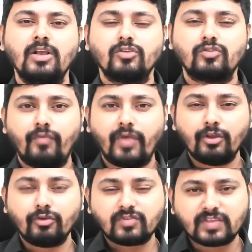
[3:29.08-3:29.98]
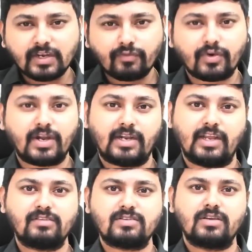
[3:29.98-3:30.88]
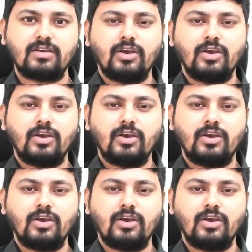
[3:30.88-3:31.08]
So when you sit for a test,